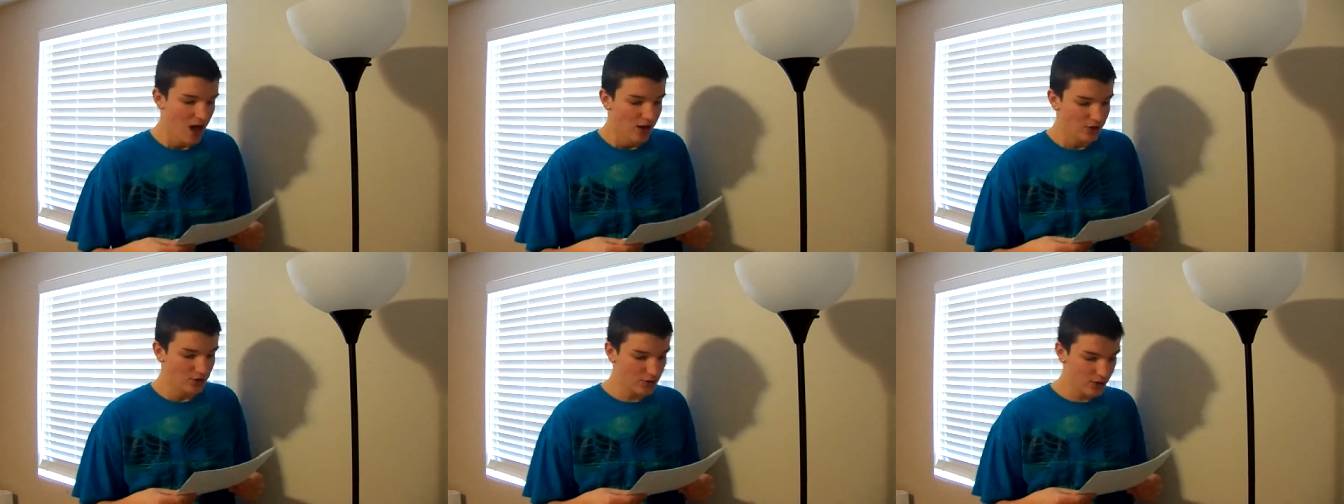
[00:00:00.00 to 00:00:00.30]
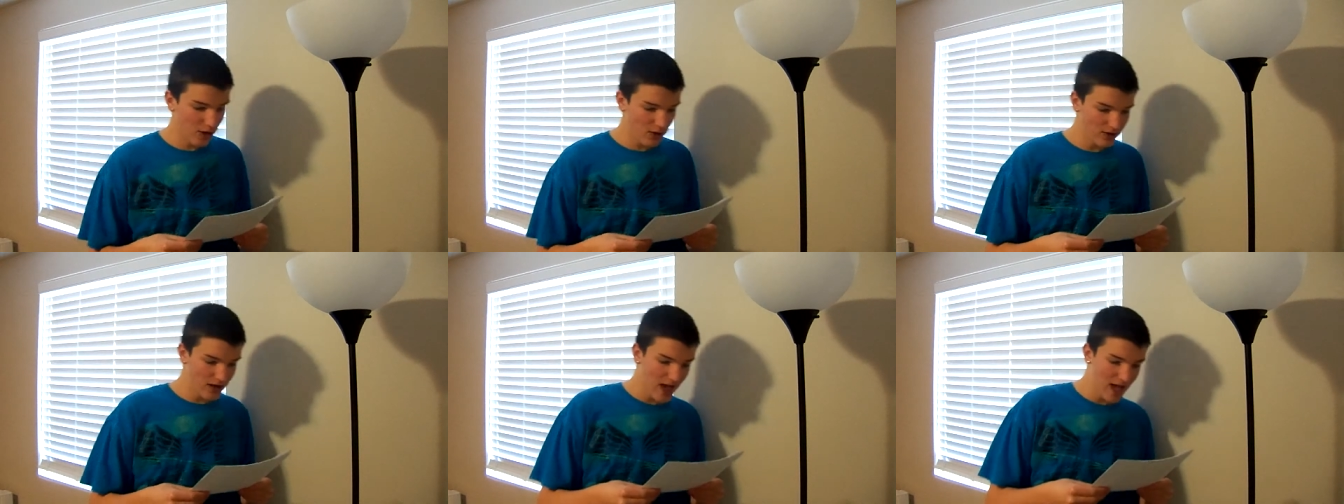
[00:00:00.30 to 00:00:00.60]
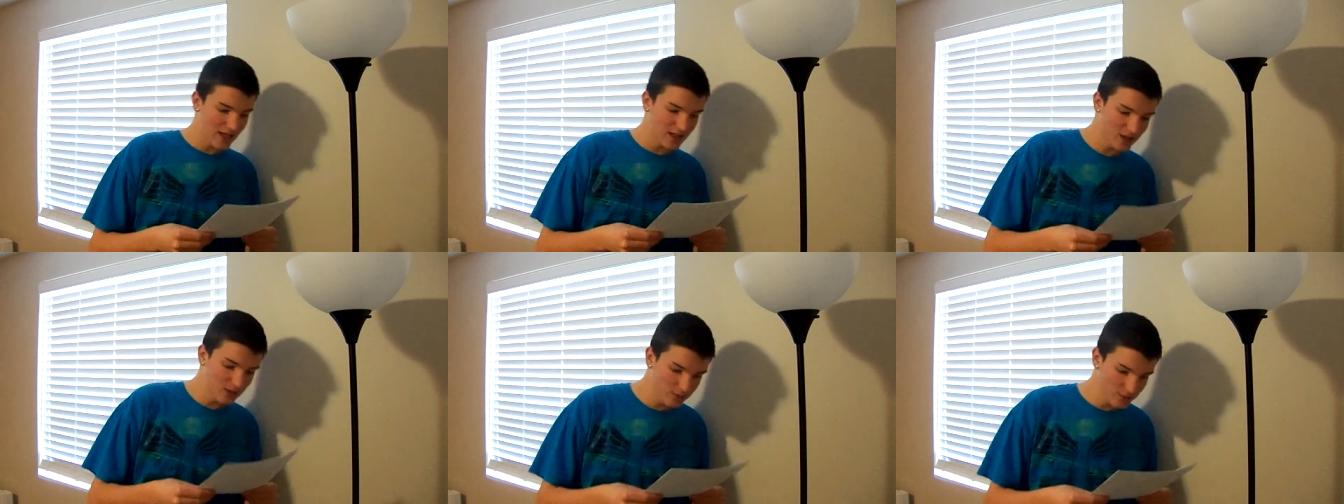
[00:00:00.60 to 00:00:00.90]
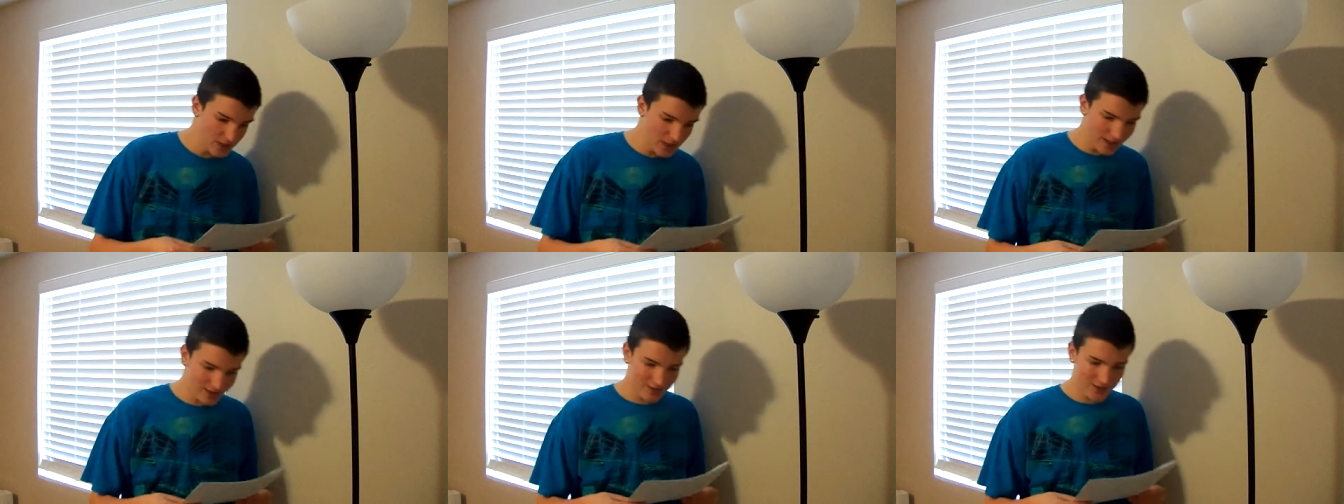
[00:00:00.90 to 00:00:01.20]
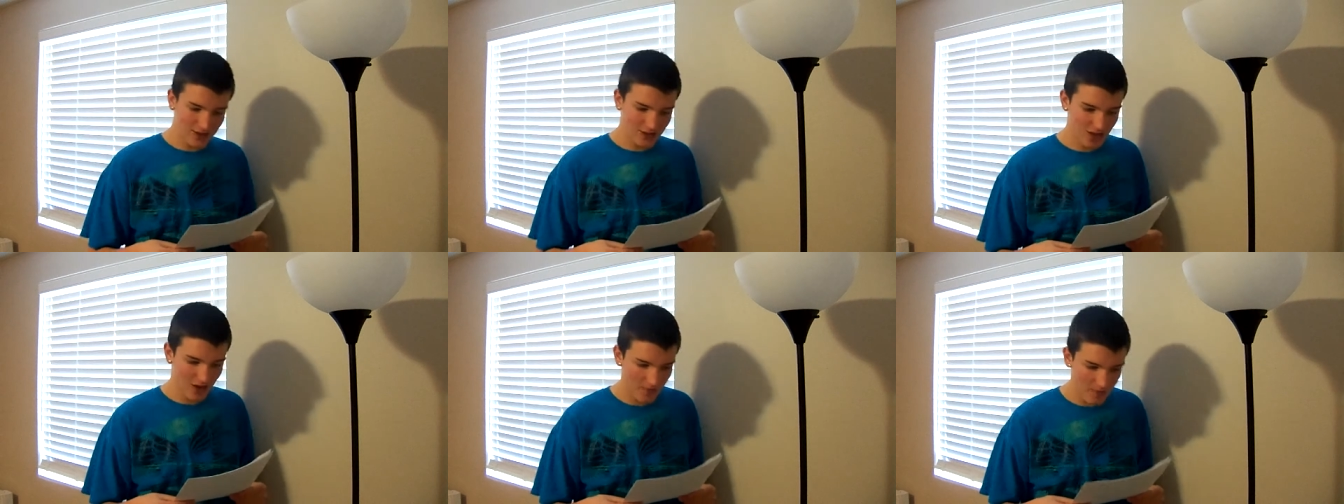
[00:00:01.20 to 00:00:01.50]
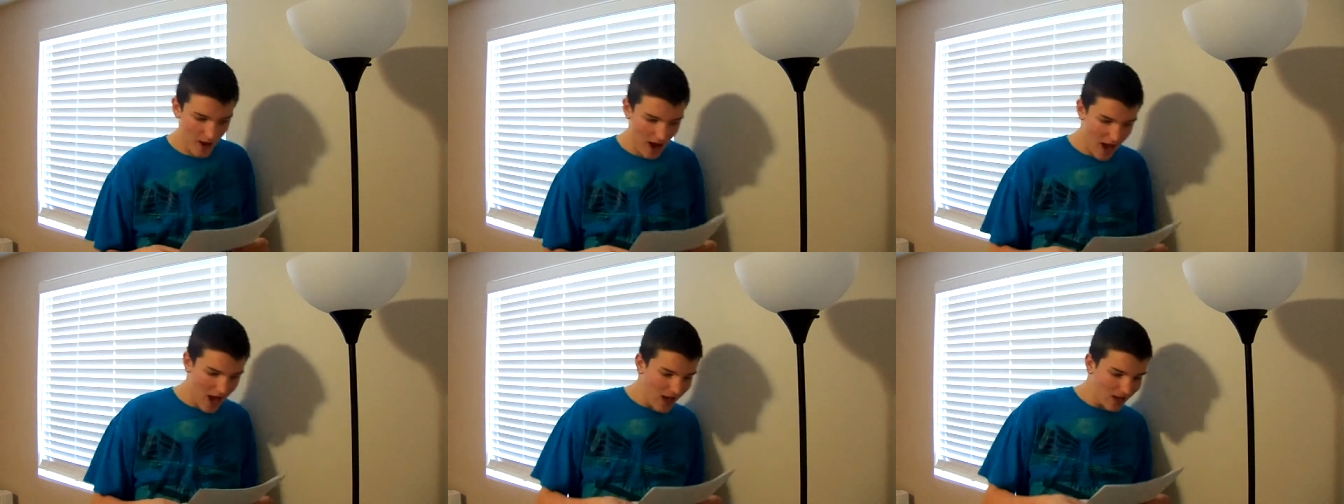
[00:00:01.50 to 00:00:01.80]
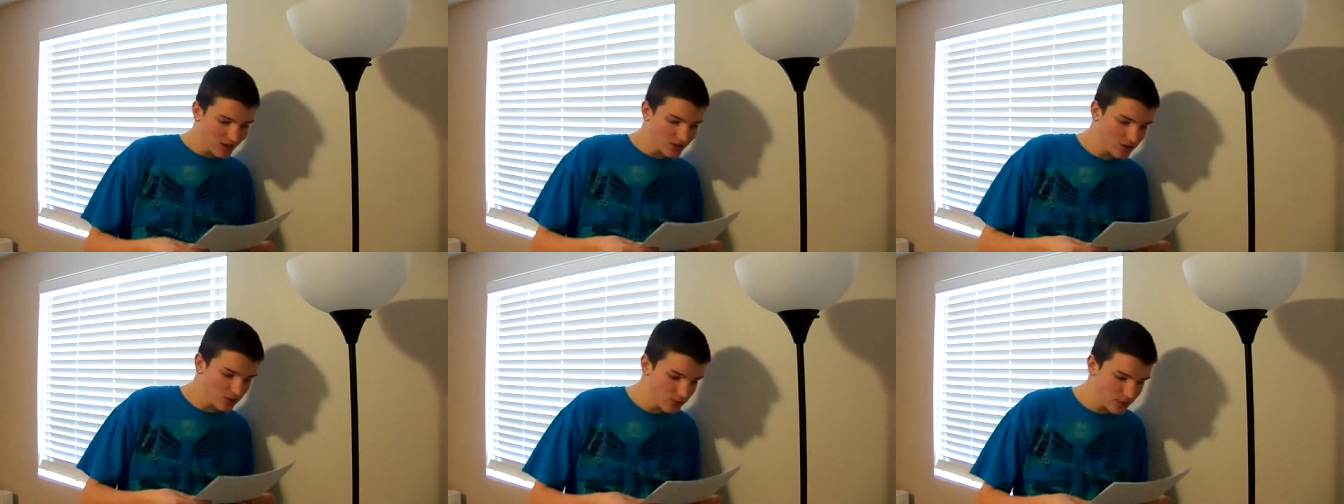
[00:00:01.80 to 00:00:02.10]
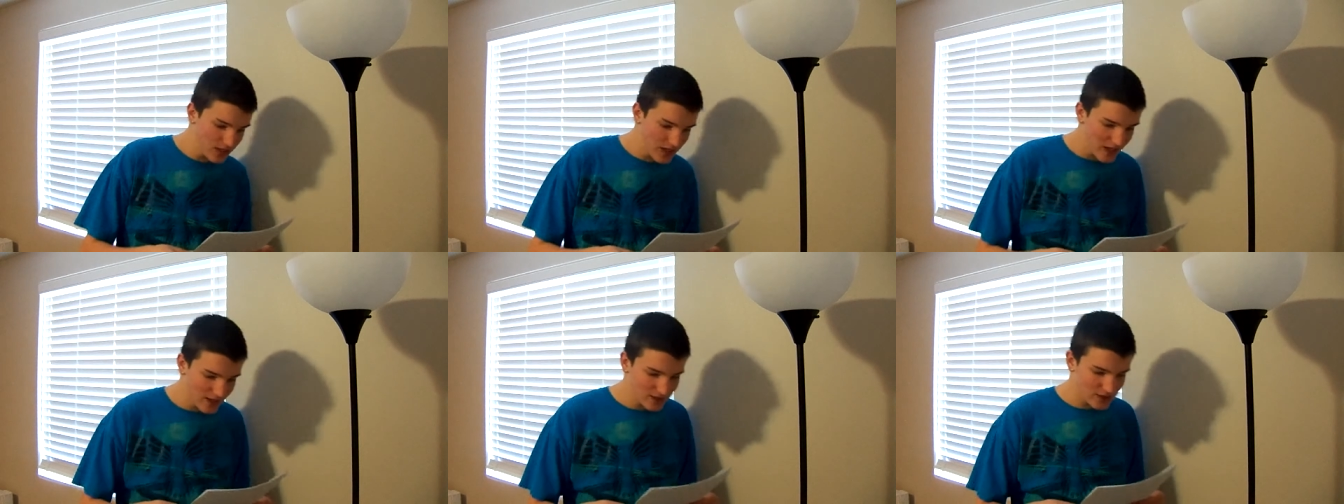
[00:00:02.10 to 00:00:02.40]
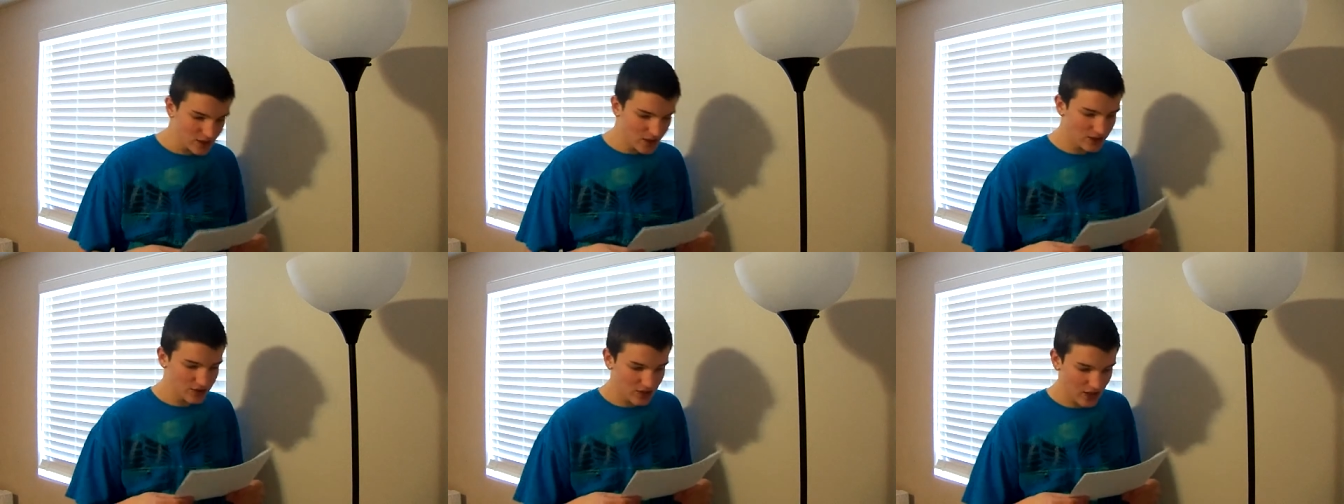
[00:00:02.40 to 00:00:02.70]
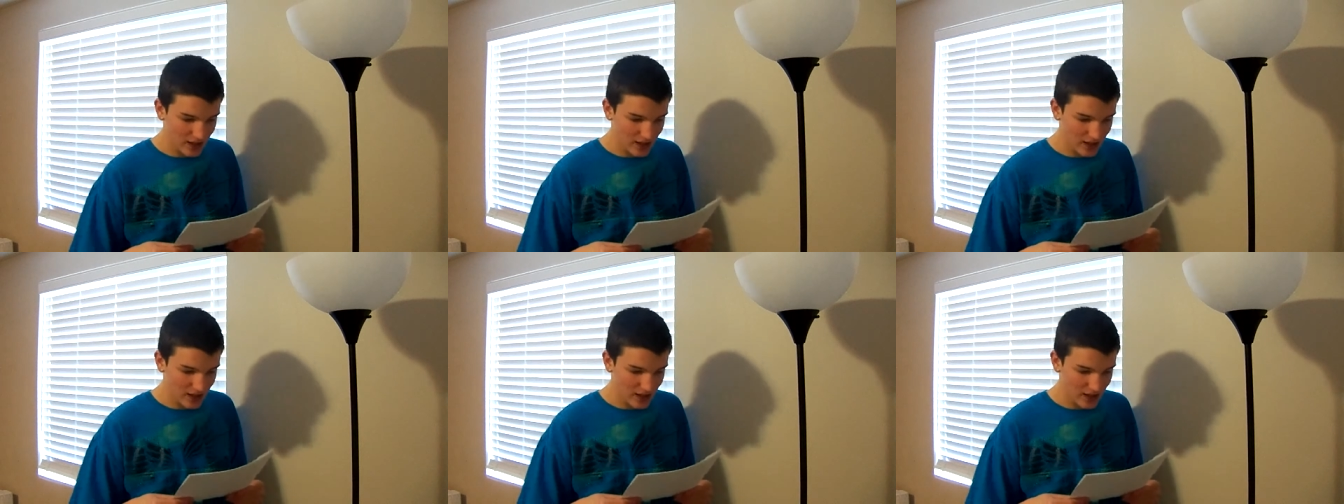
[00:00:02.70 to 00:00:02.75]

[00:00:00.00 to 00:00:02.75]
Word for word: You don't like them disses, give my ass some kisses.